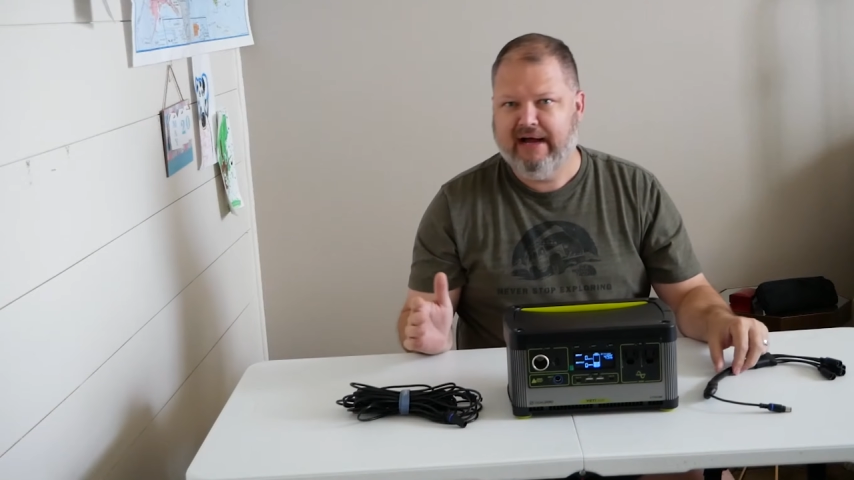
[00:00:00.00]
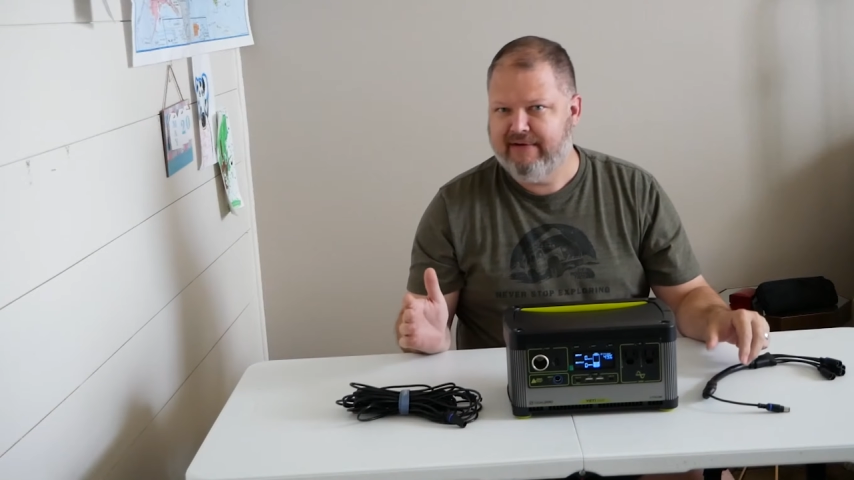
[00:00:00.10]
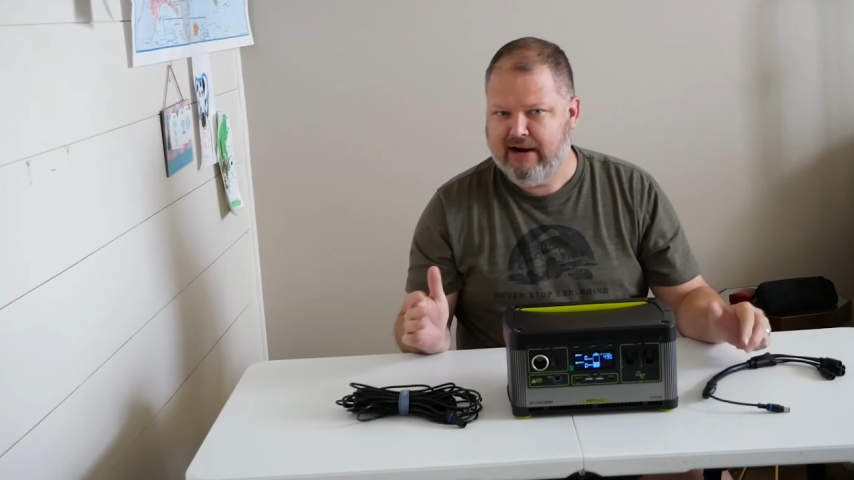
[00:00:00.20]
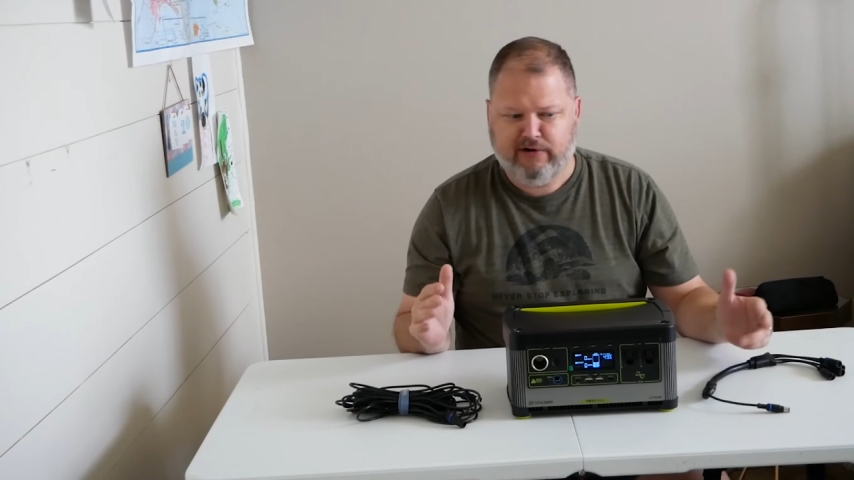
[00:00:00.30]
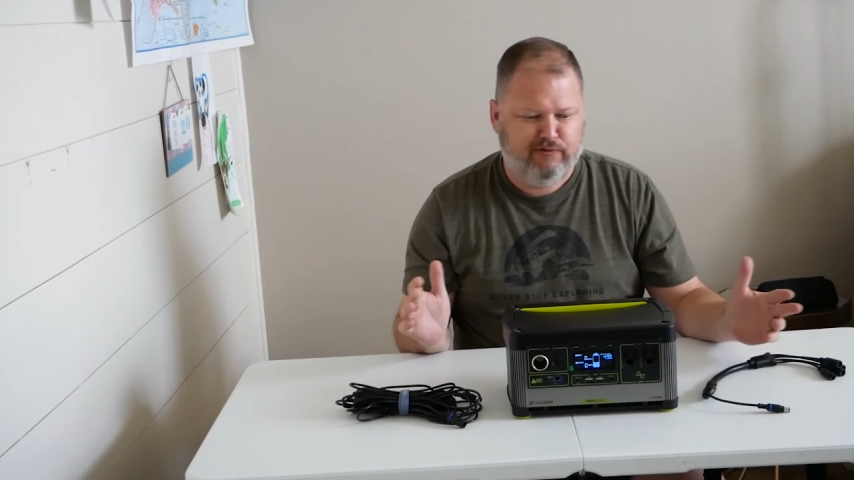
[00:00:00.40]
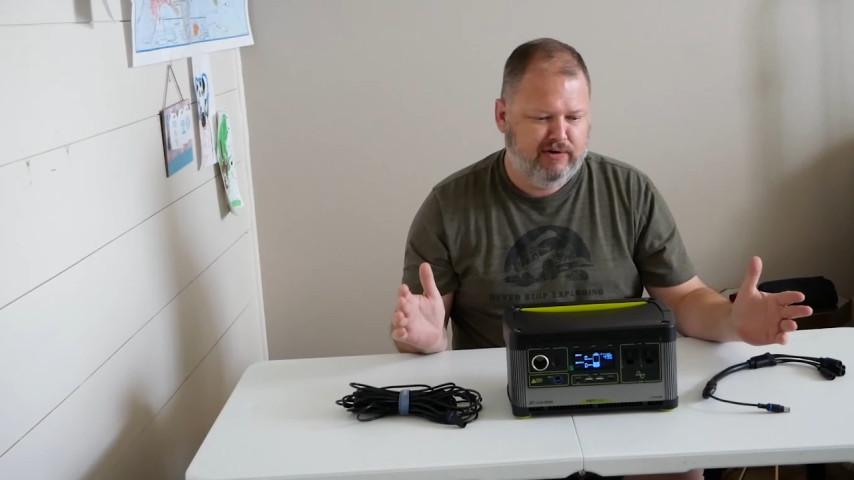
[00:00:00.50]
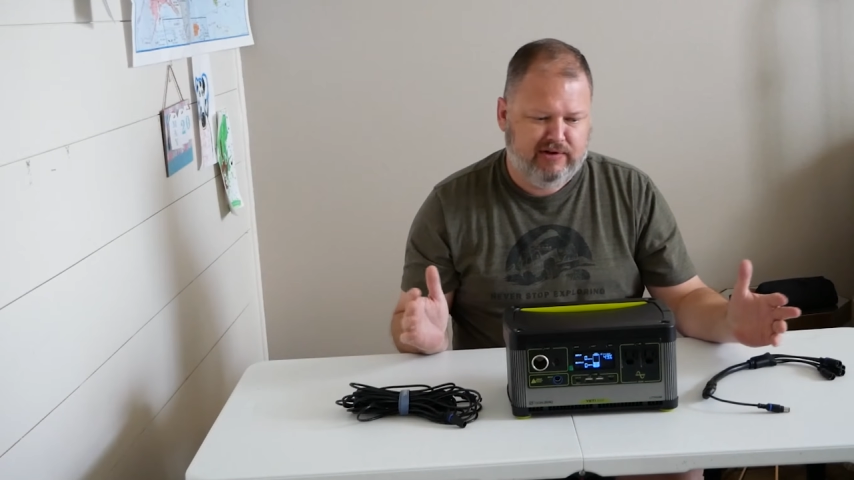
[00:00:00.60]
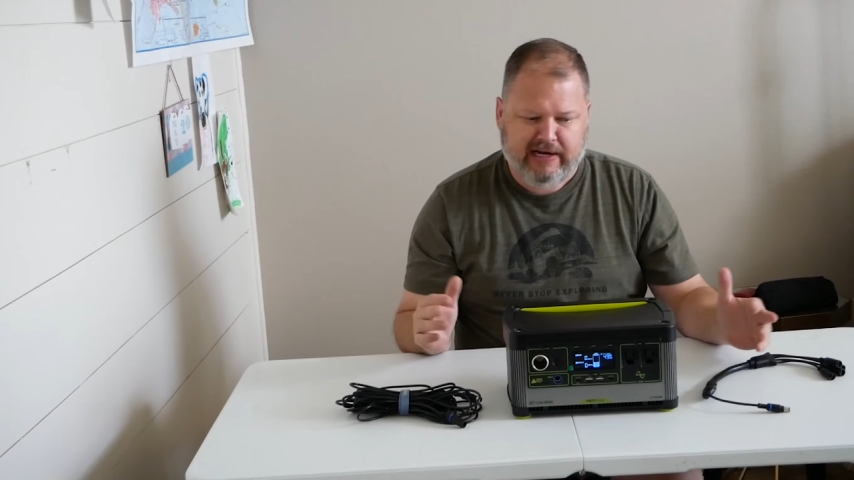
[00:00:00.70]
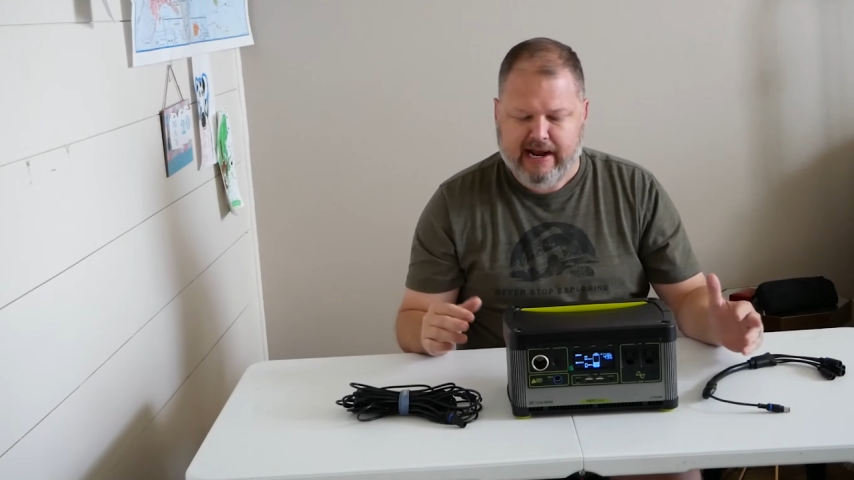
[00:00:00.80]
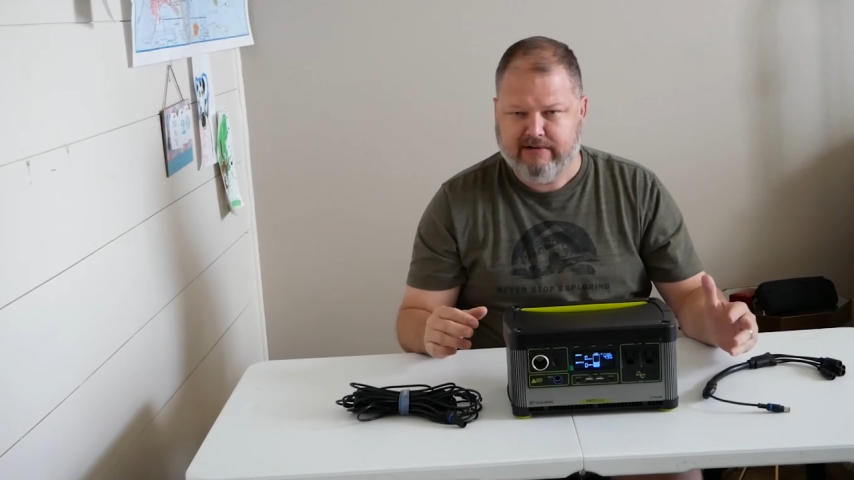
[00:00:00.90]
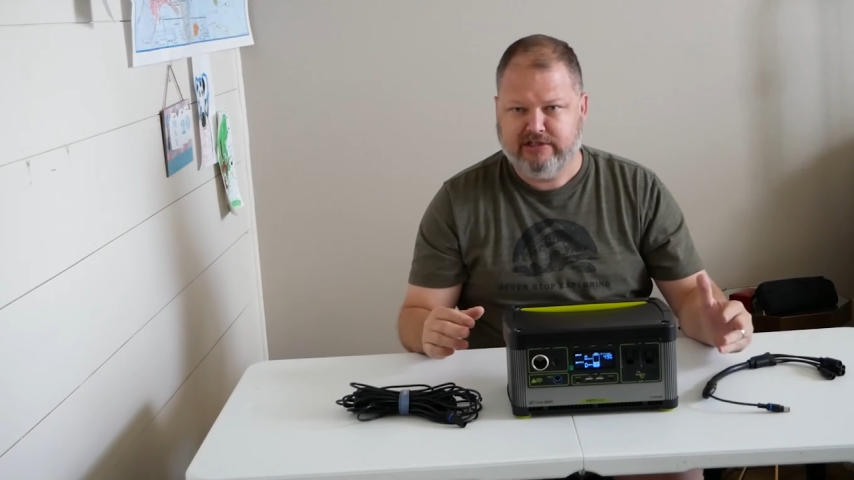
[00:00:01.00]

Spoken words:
hours, 15 hours,